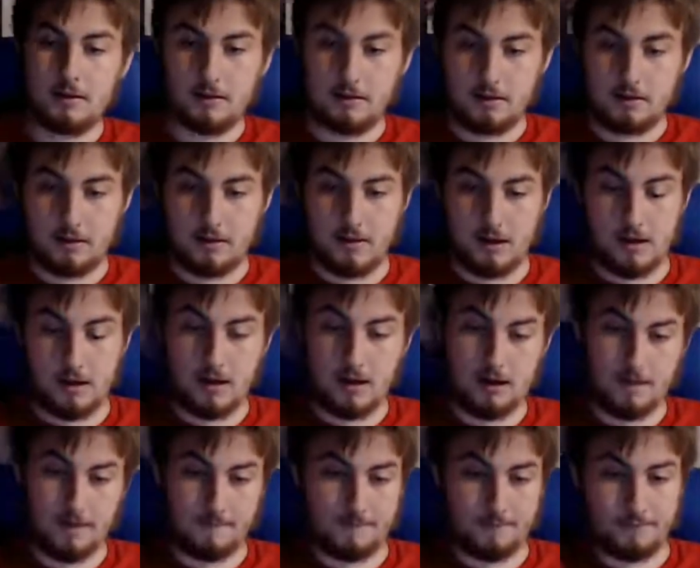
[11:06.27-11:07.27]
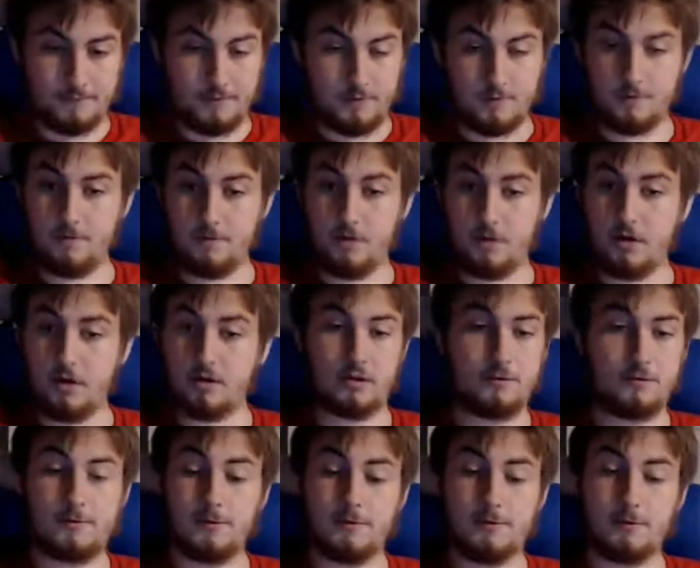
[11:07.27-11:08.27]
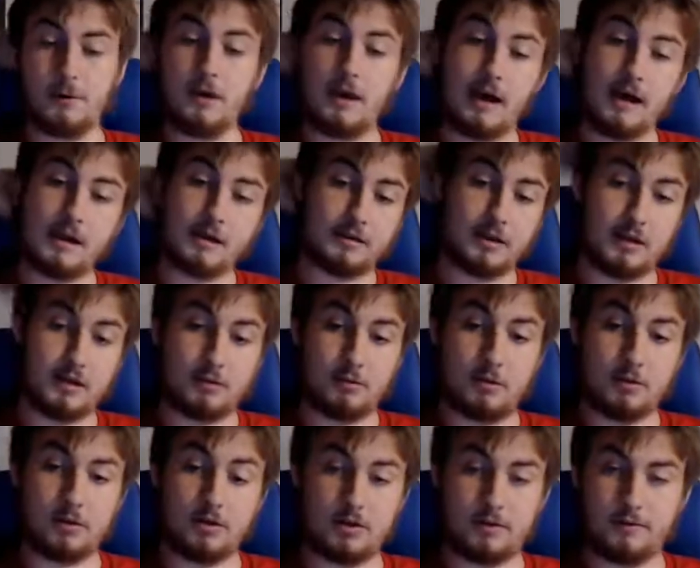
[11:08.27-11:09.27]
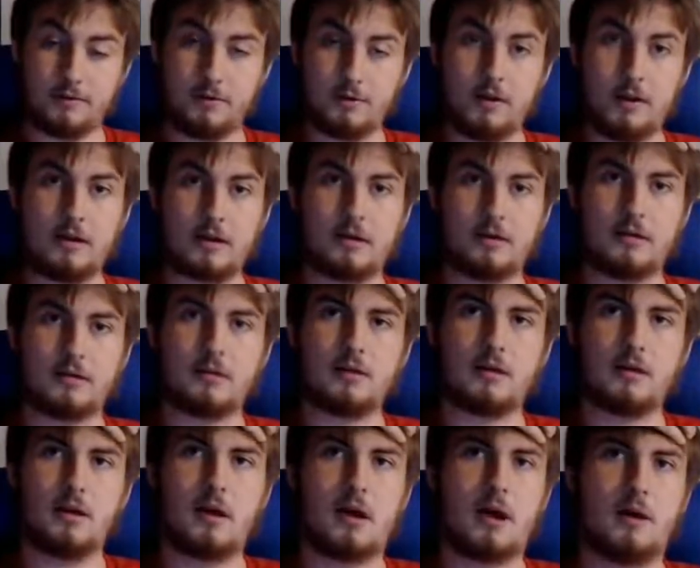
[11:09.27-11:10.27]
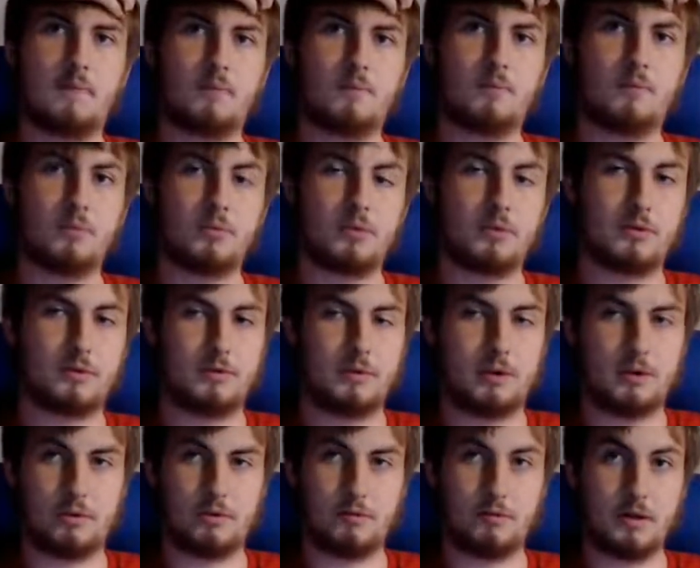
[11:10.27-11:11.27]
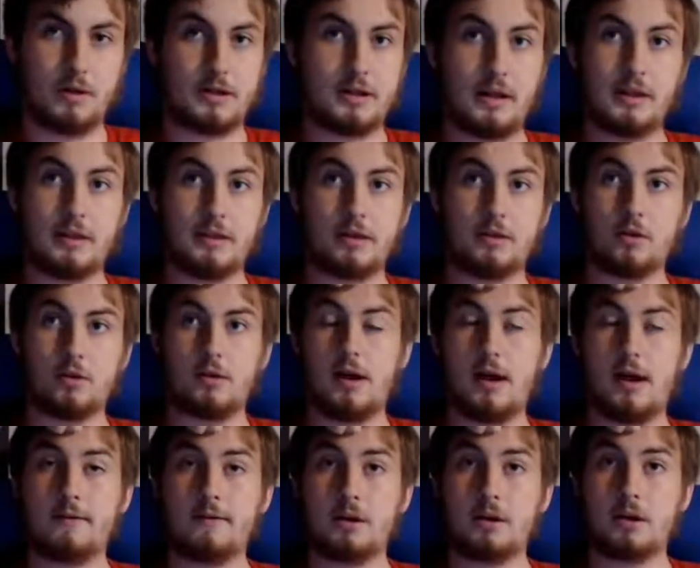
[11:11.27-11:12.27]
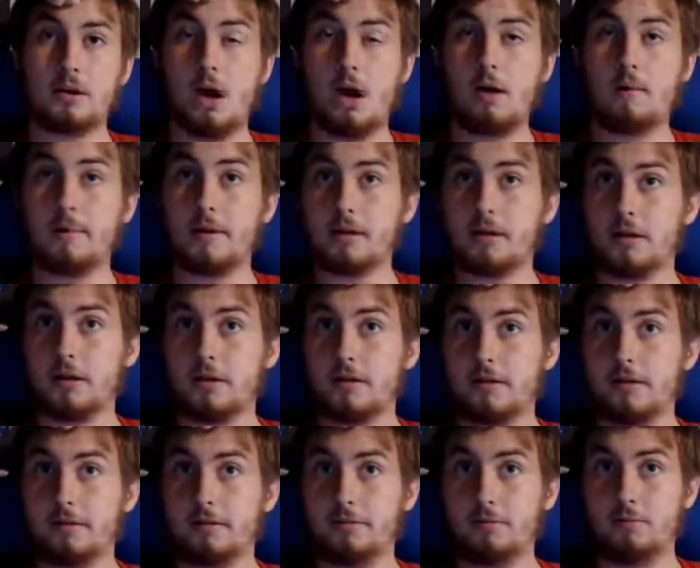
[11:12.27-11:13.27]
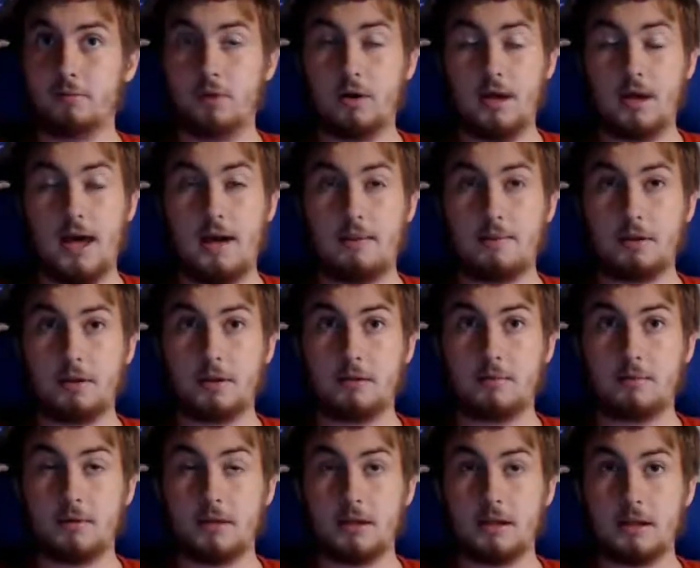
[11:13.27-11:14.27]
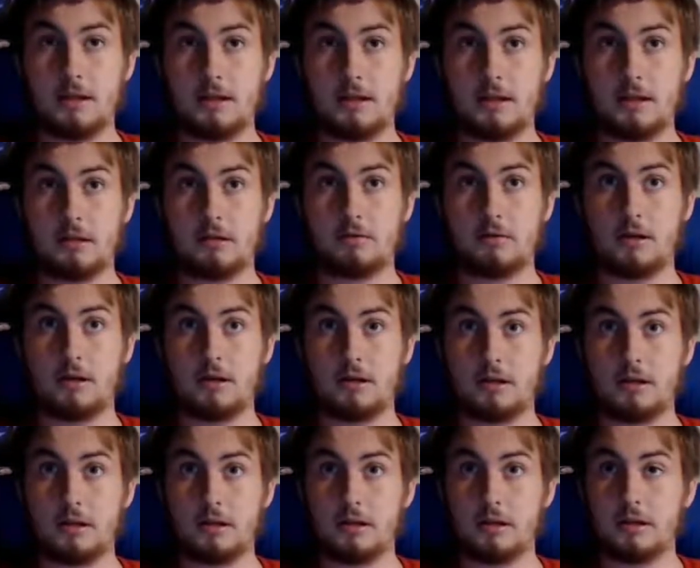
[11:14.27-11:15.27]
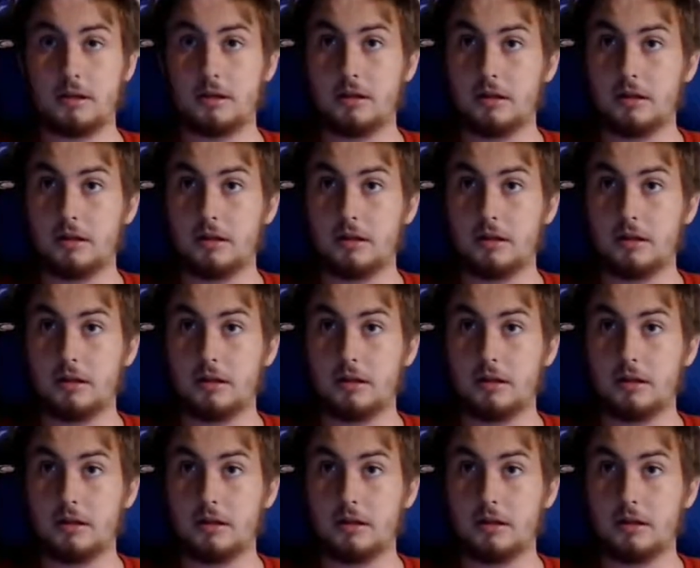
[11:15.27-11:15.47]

Also, feel free to ask any questions if you guys either missed anything or have any comments on what happened in the beginning of this race, because